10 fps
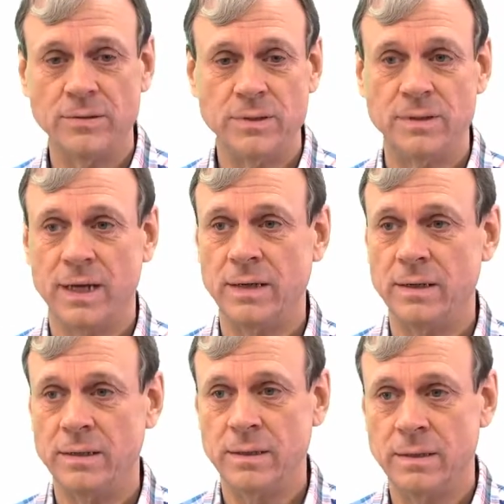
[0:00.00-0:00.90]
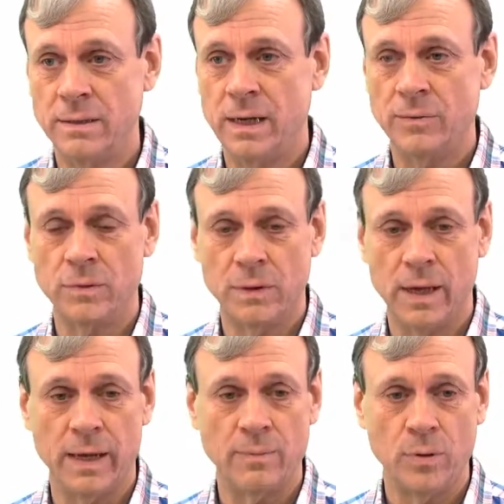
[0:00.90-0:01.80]
the data in a
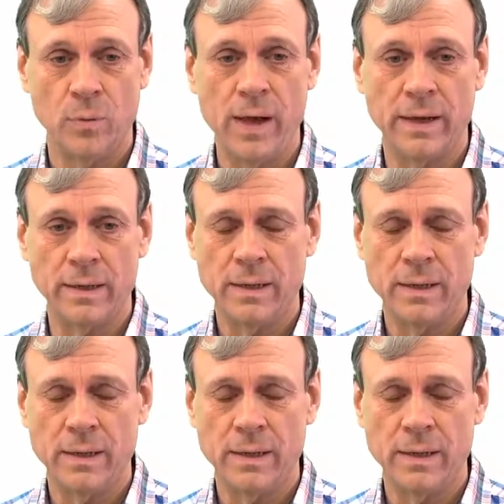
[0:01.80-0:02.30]
reliable way.